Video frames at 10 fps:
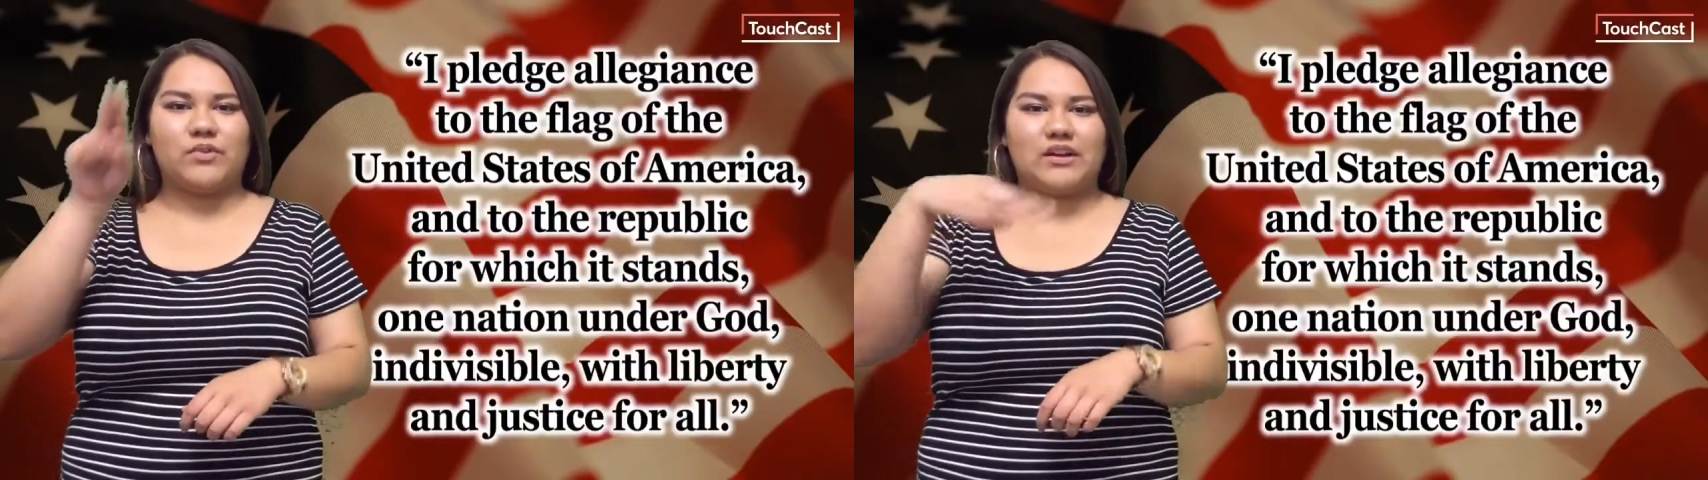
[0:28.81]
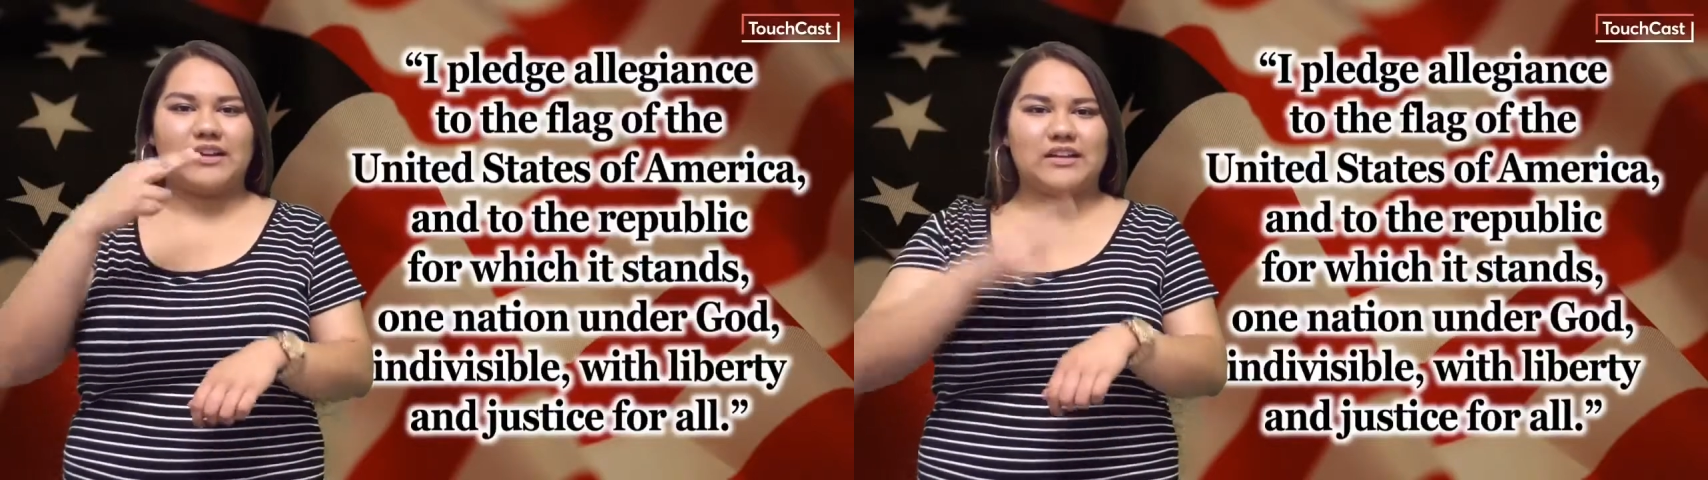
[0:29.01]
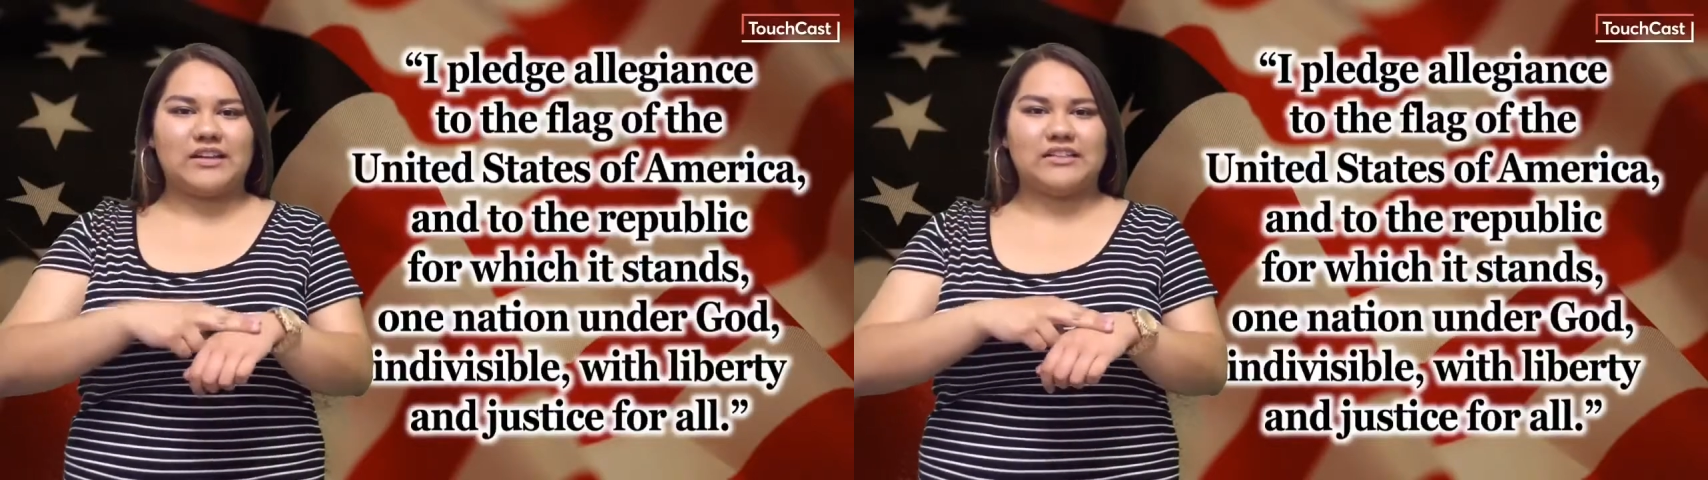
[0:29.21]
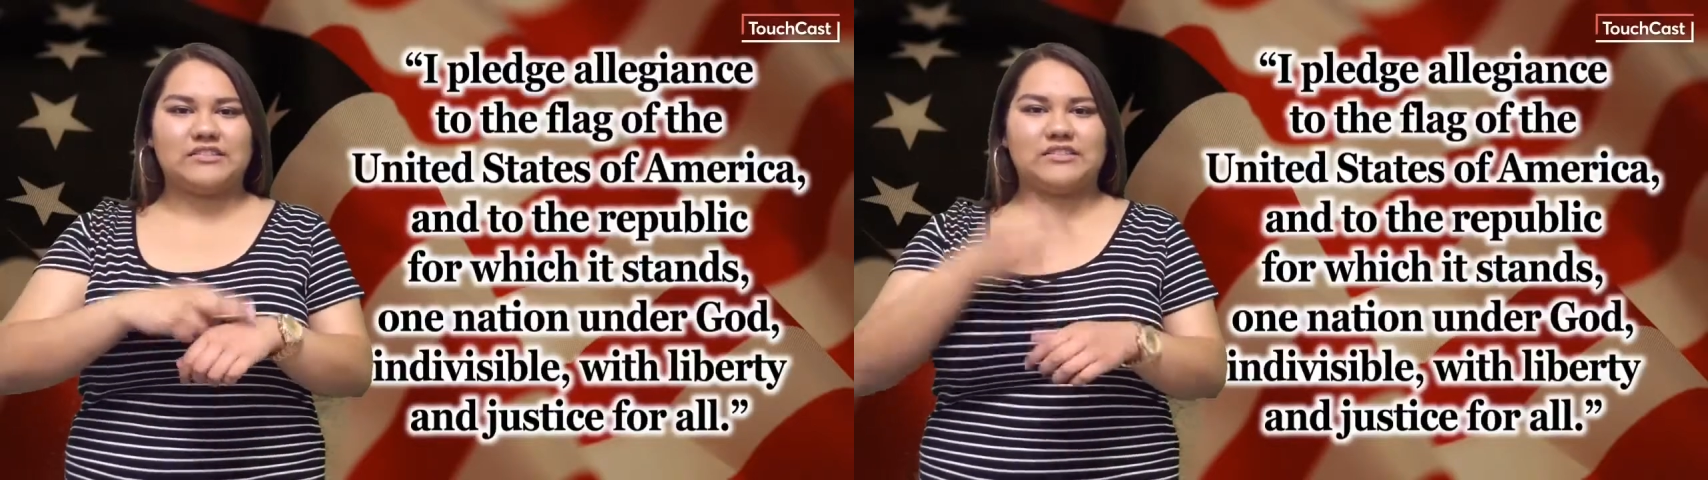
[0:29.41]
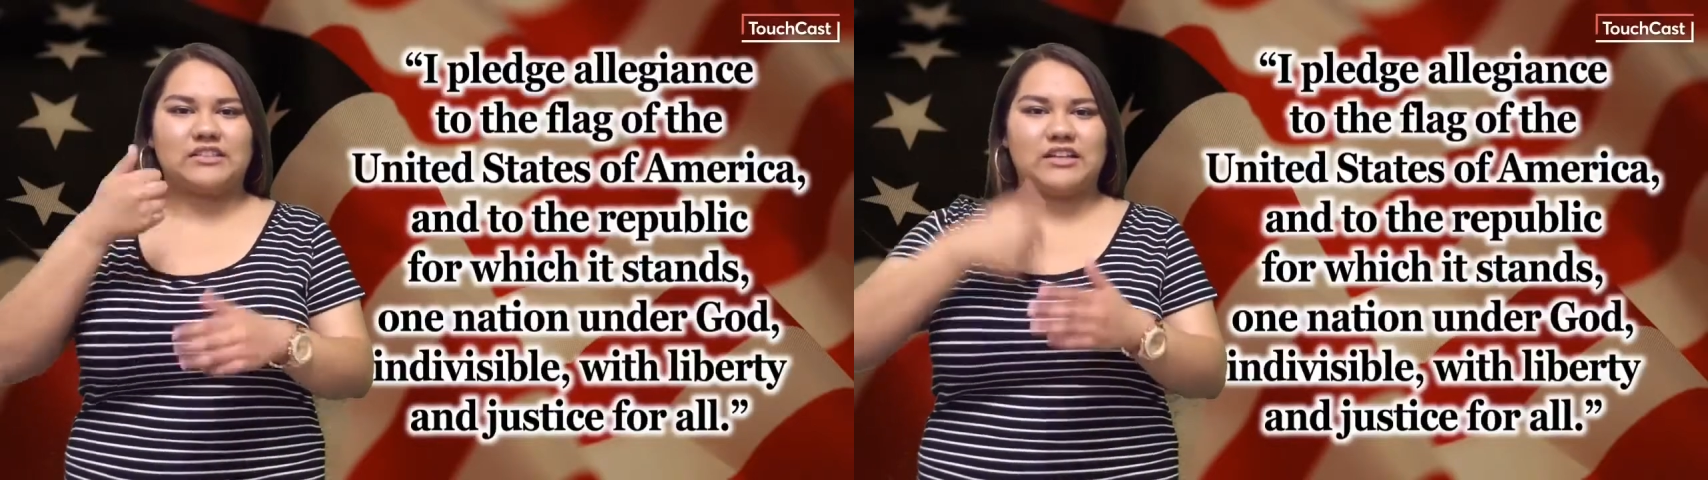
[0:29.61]
one
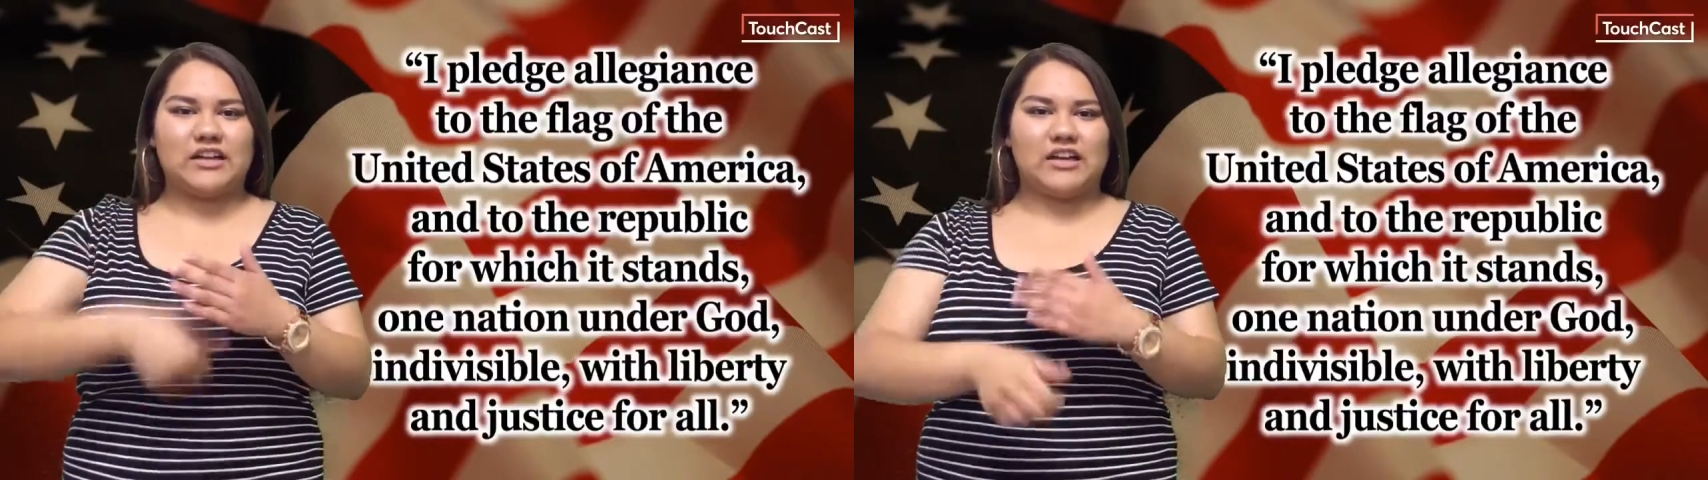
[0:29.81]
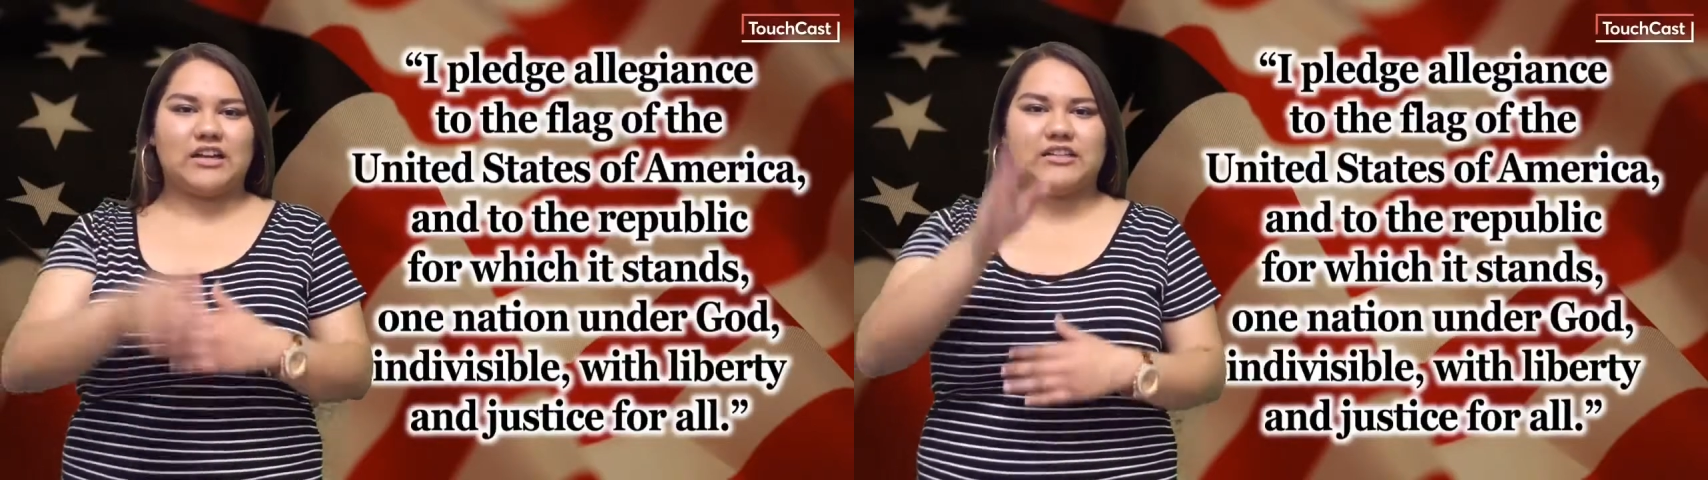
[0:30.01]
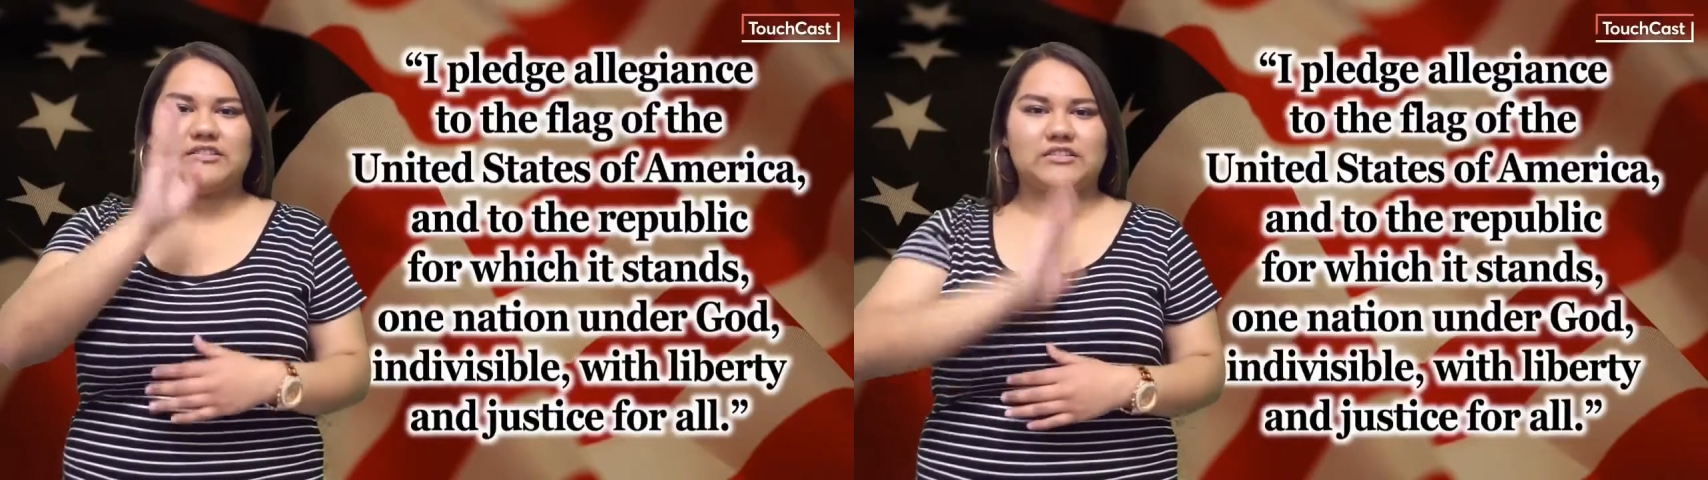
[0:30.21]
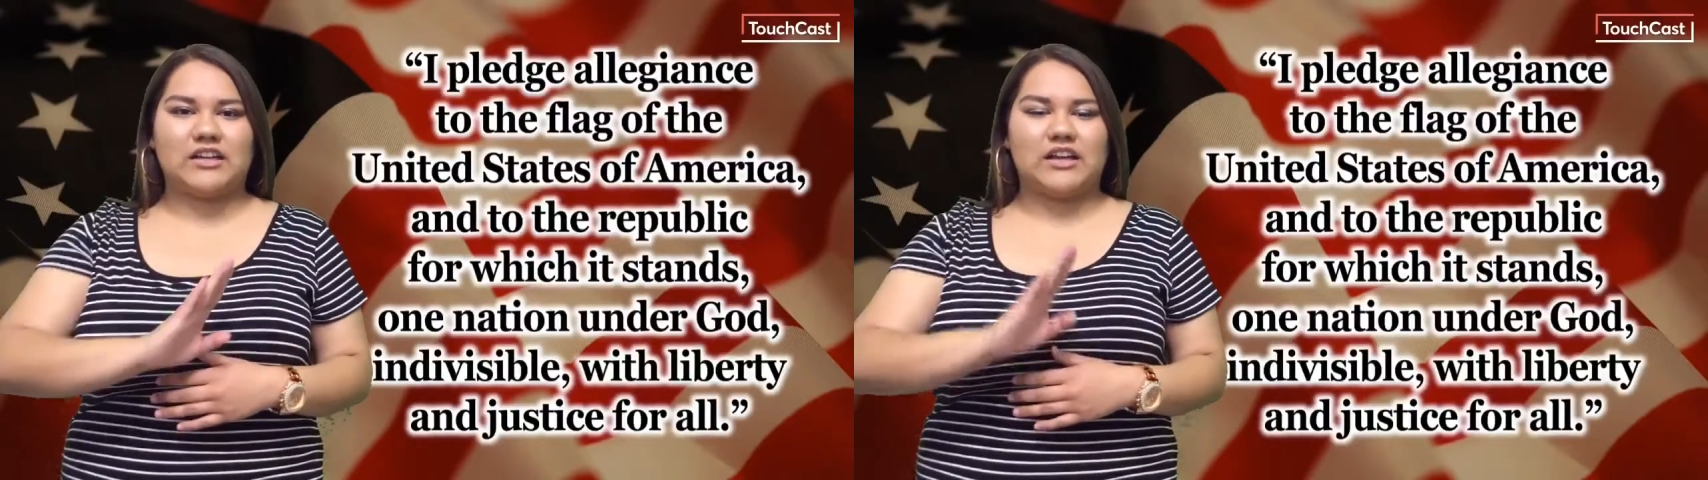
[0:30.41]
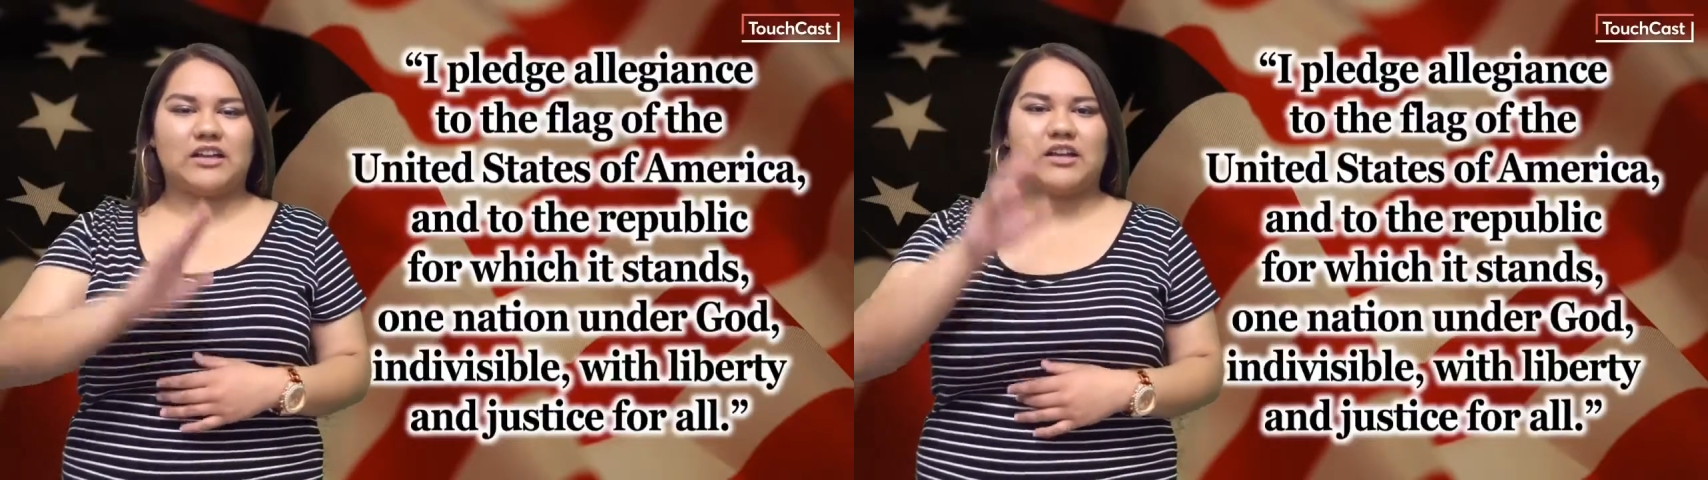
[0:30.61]
nation, under
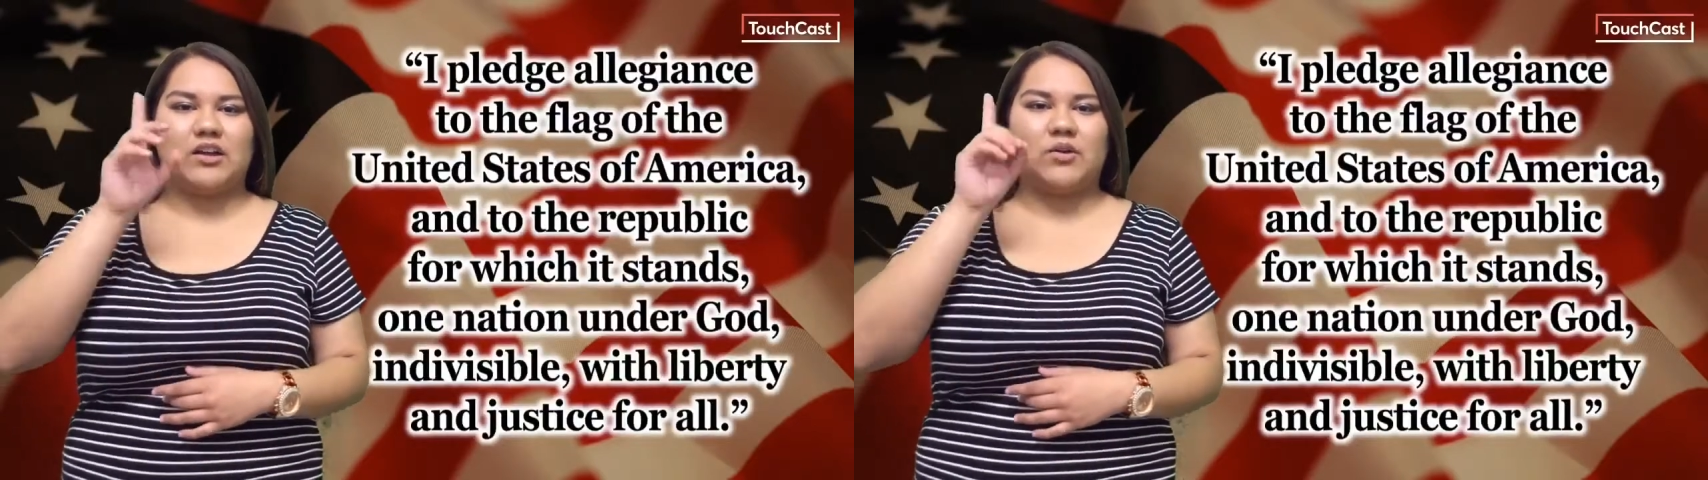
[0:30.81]
God,